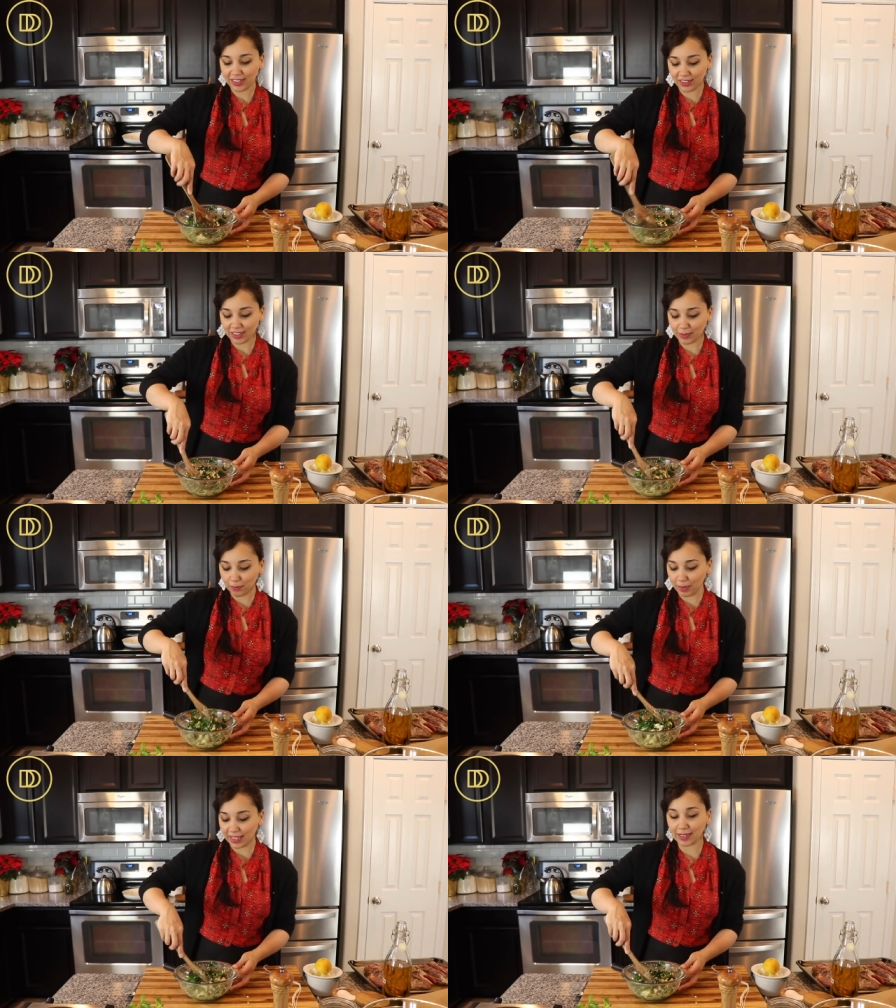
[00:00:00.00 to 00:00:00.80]
Just
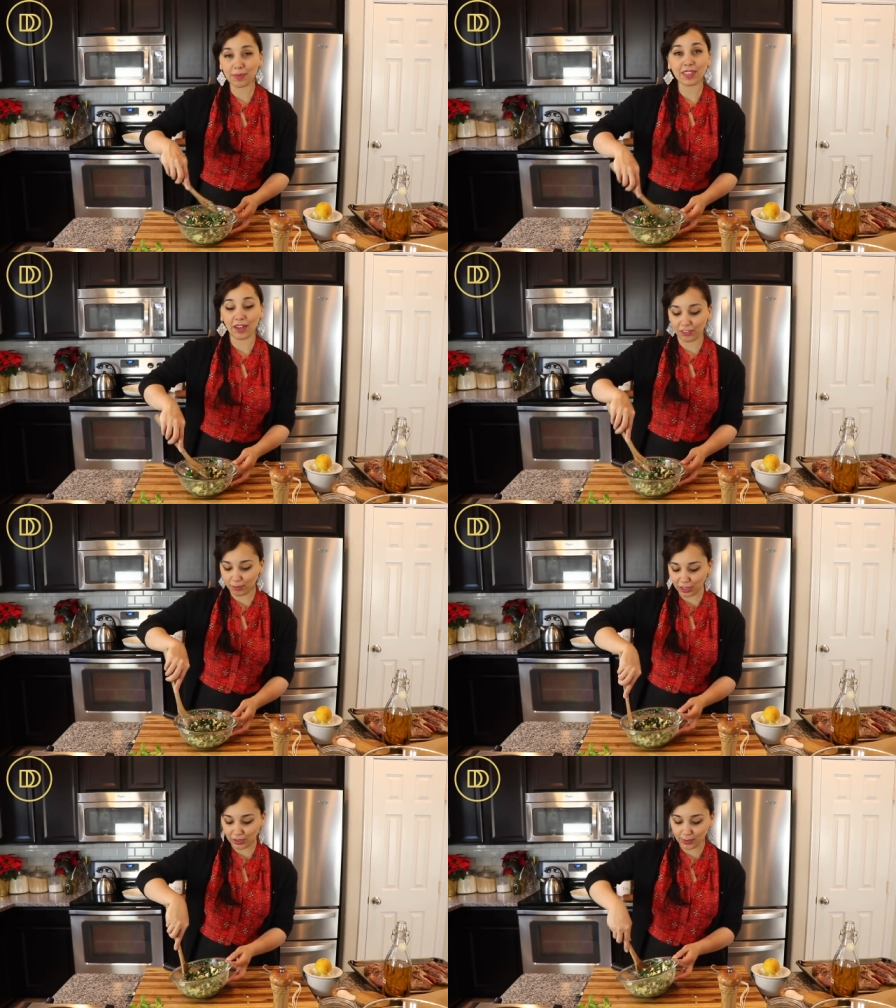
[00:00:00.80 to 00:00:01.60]
make some stuffed
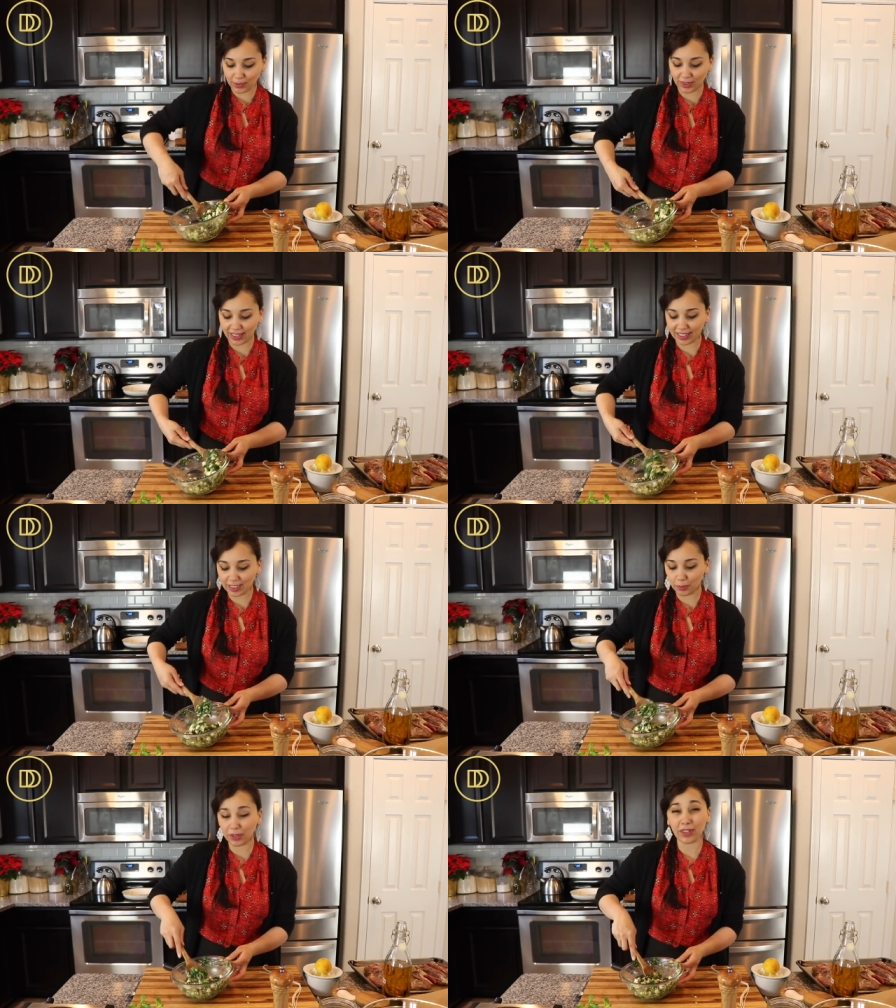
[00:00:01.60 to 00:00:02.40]
mushrooms with
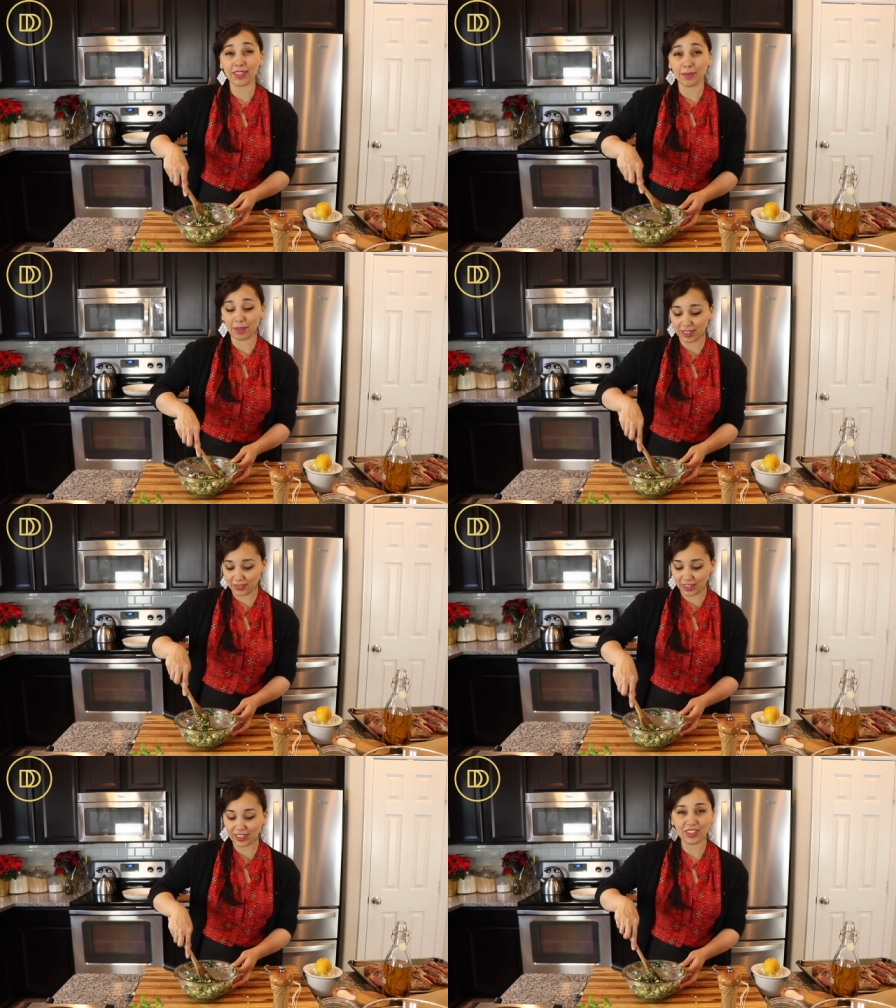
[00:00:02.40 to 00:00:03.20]
this, sprinkle some
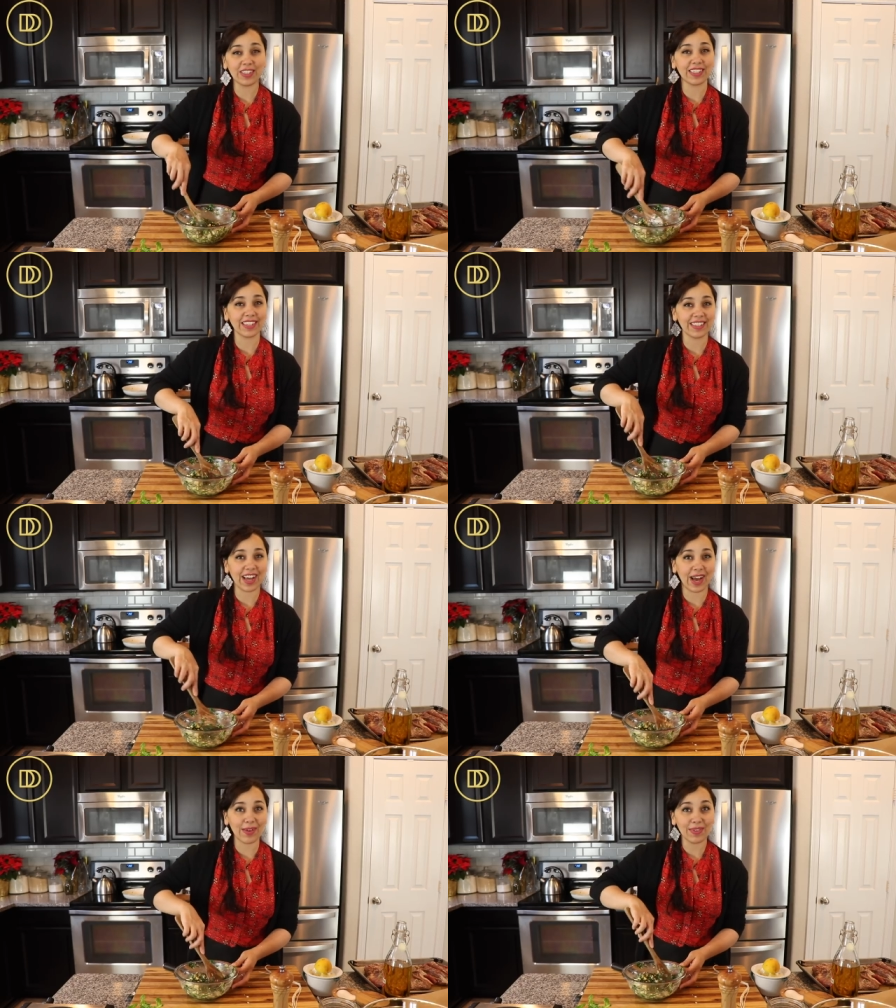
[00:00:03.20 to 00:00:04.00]
mozzarella cheese on
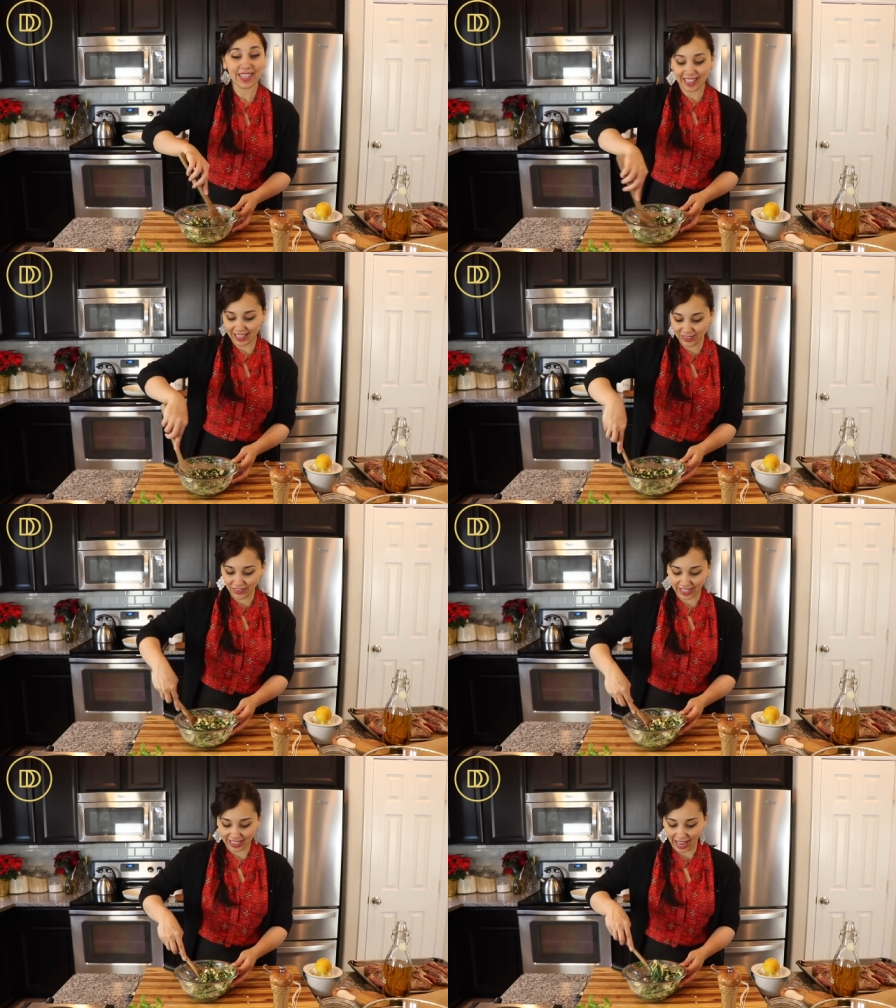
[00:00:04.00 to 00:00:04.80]
top, and you've
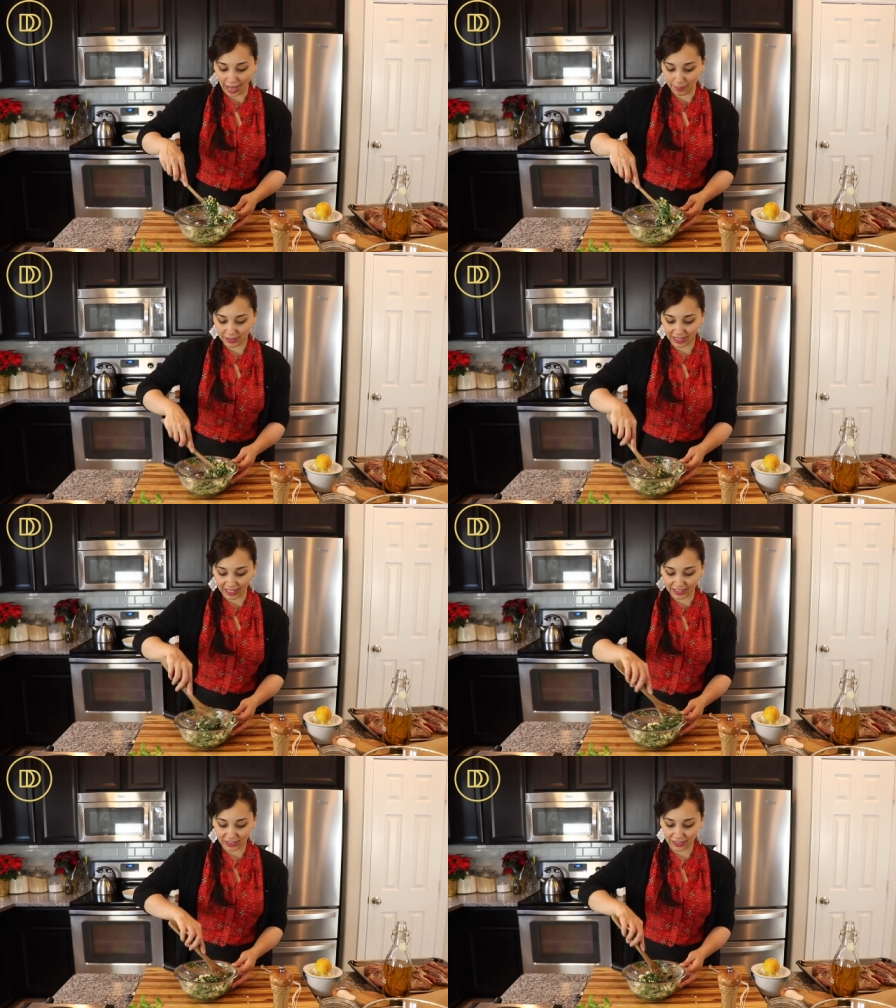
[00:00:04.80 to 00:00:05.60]
got an
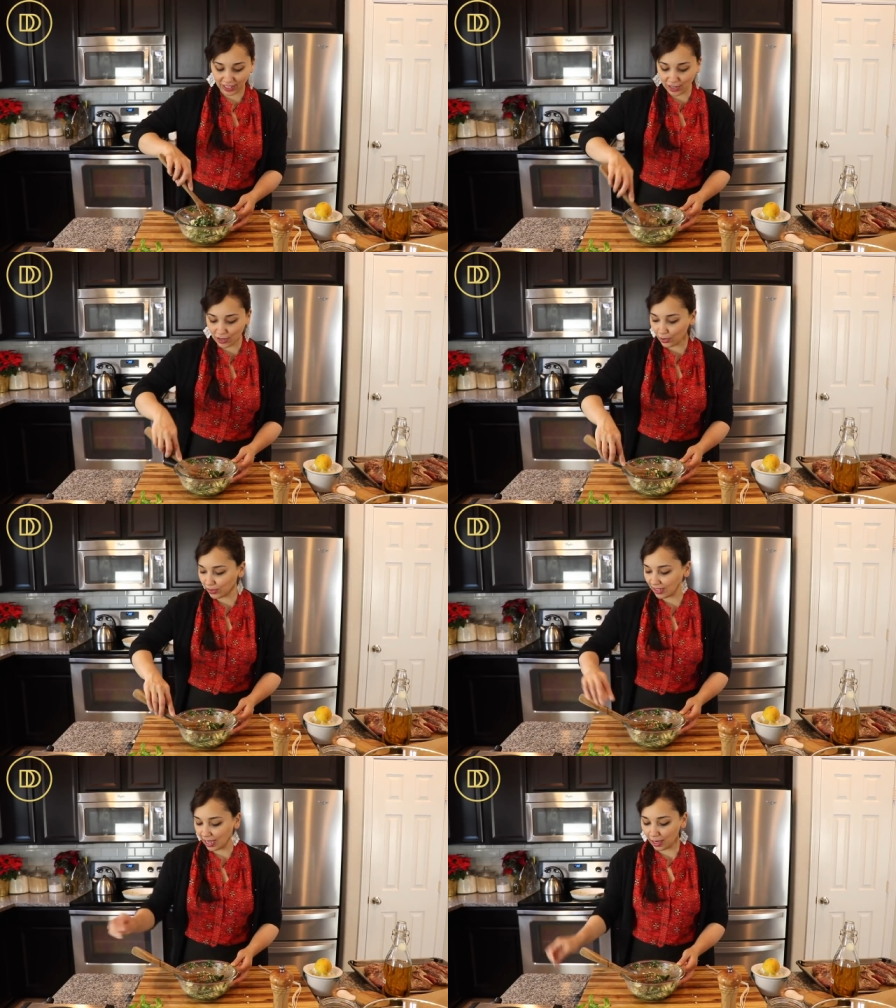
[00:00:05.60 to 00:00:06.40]
appetizer in no
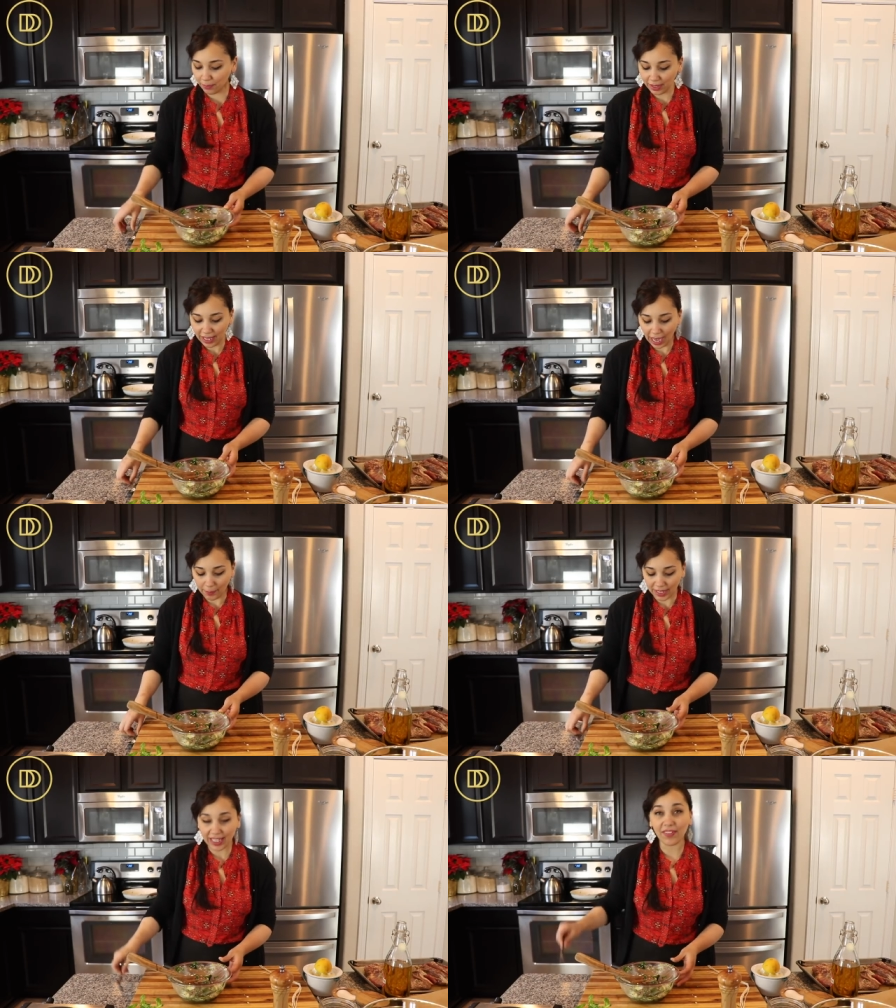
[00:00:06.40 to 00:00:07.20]
time. I'm
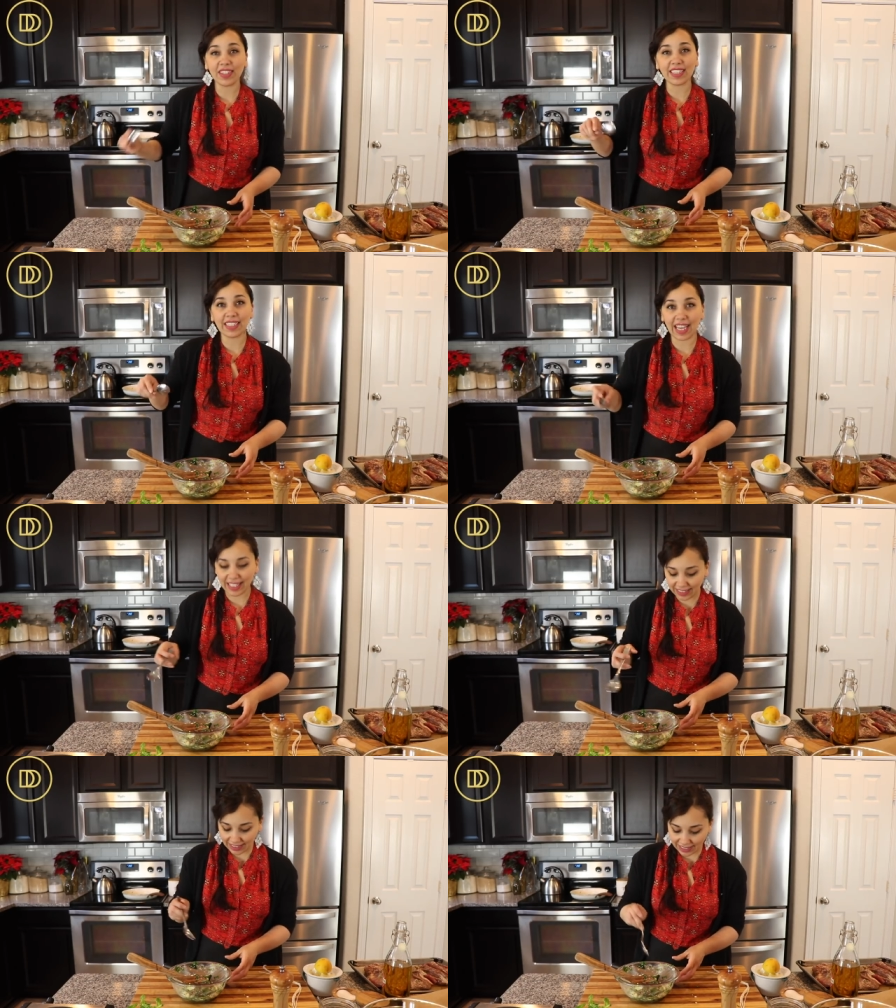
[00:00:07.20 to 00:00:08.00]
gonna give this a
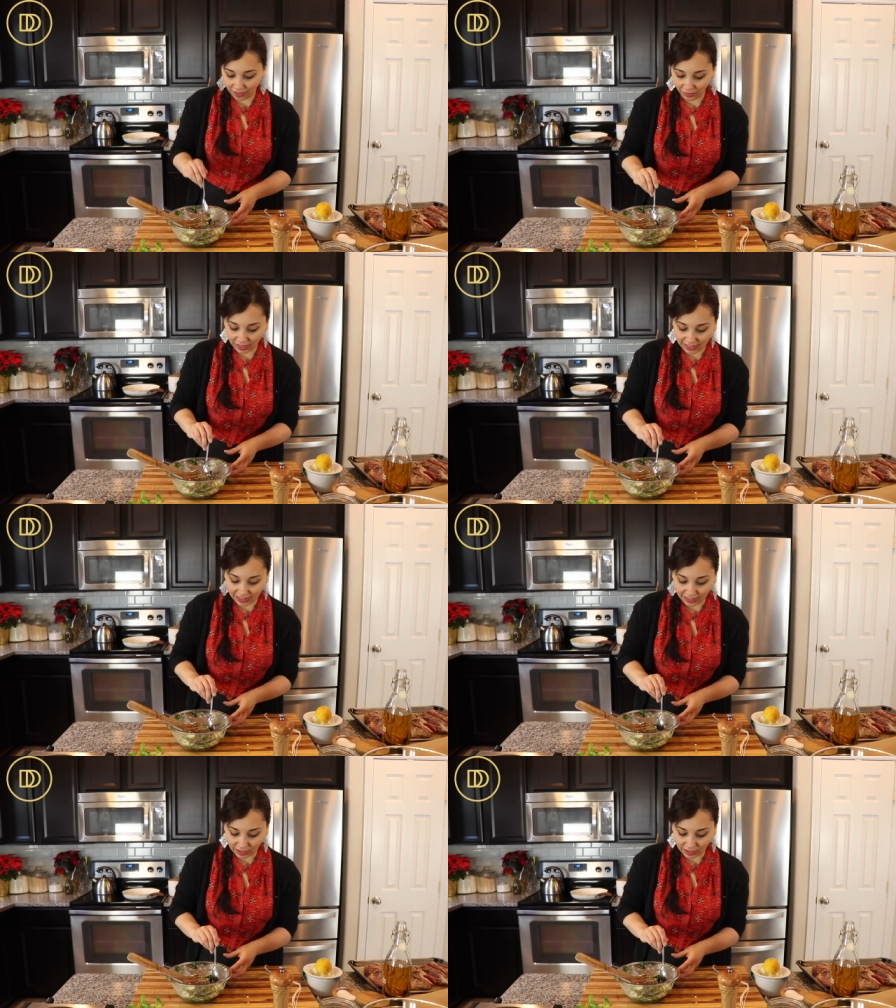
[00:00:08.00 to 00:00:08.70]
taste to see if it needs any